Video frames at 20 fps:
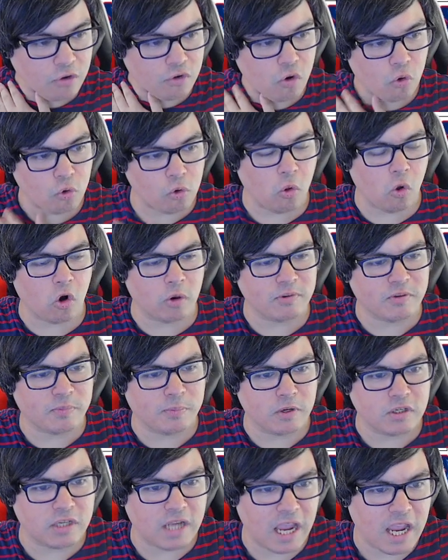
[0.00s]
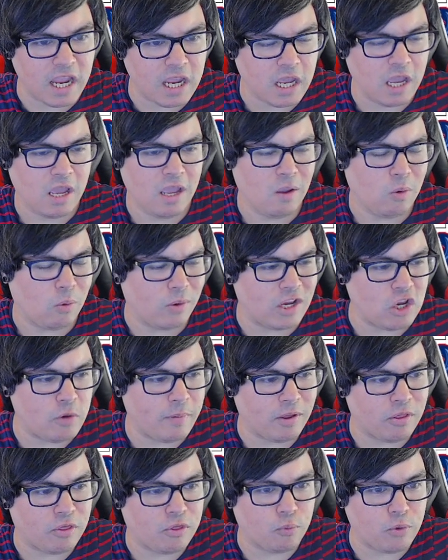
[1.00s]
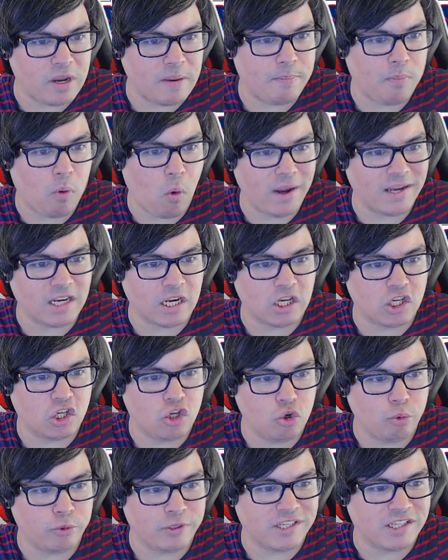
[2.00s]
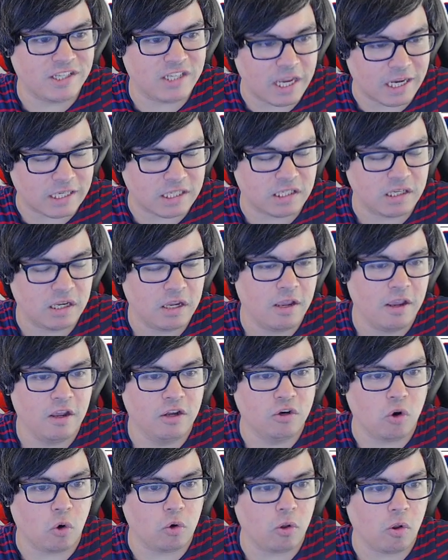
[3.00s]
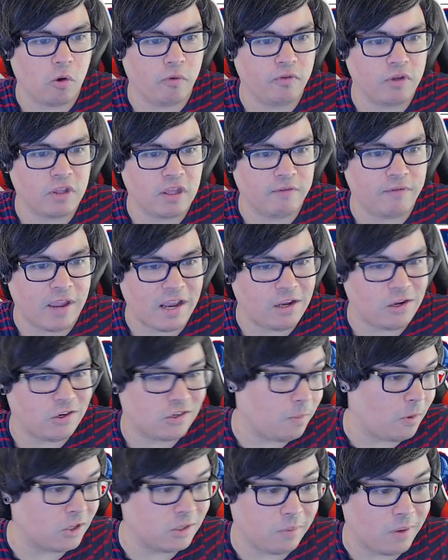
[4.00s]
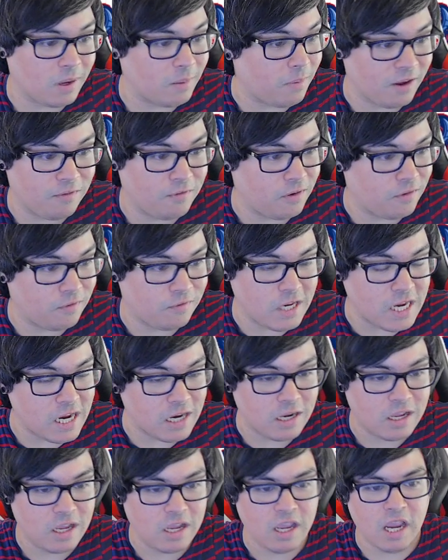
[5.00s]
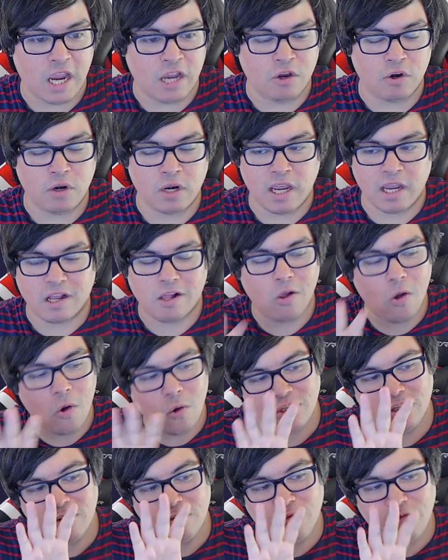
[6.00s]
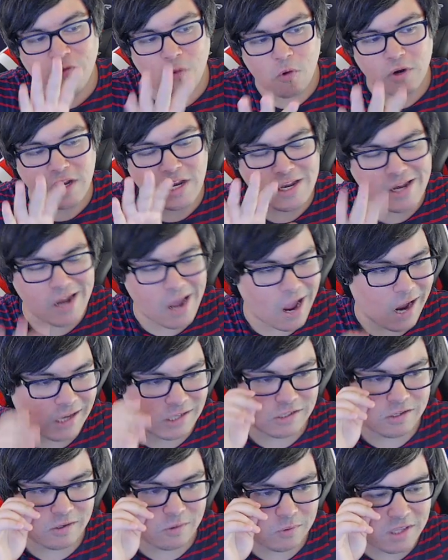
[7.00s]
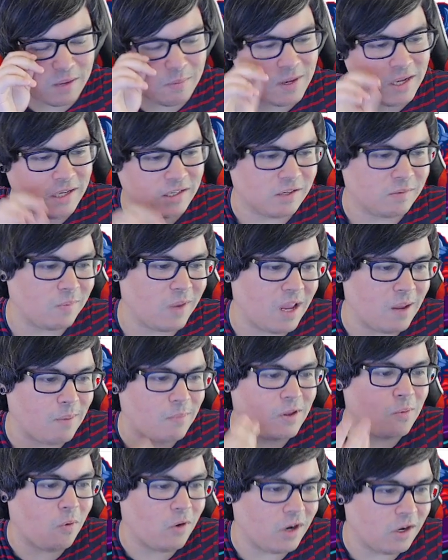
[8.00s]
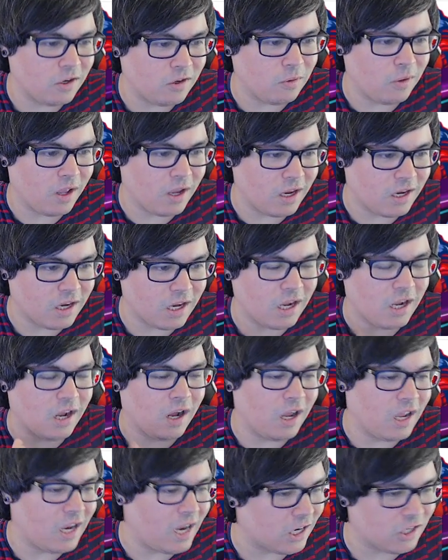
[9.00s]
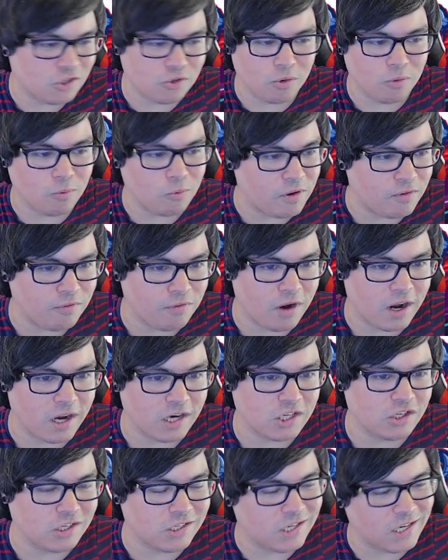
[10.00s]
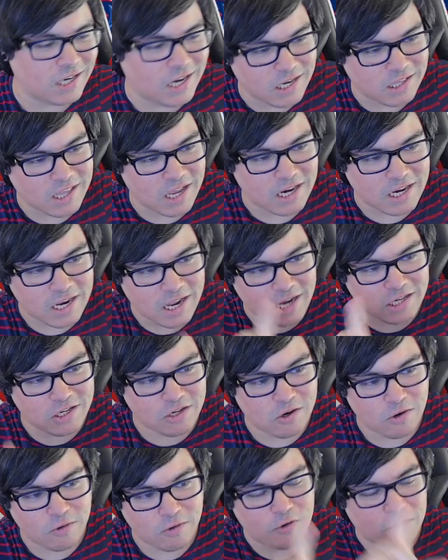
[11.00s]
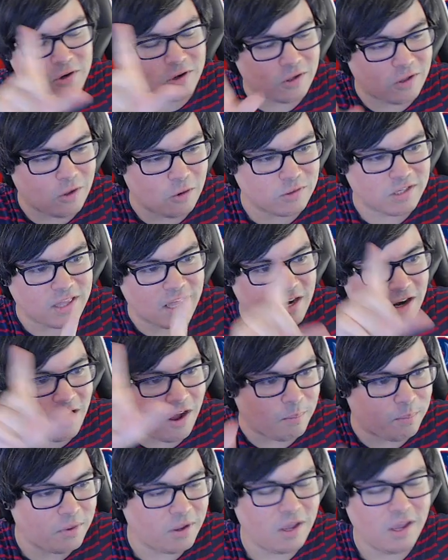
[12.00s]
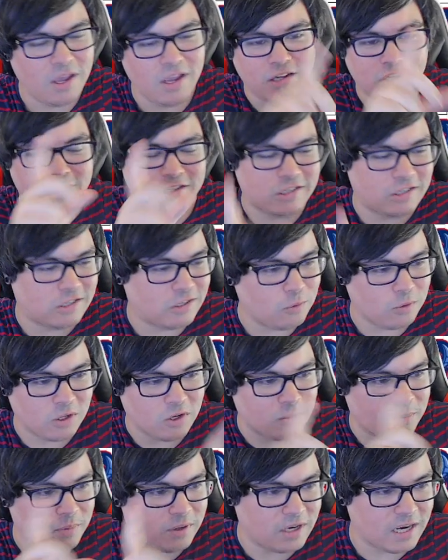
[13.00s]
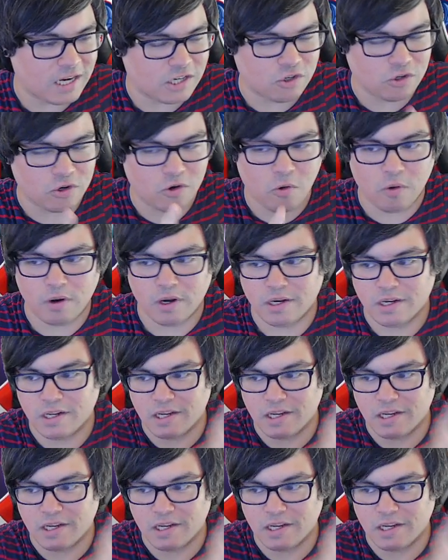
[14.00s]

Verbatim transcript: Total orbs per day will get you about 3.26. Total over the event, you just multiply by 15, and you're going to get close to 49. So what that means is maybe you want to do like a, an extra refresh just to get that, you know, if you're close to that hump, just do a little bit of an extra coring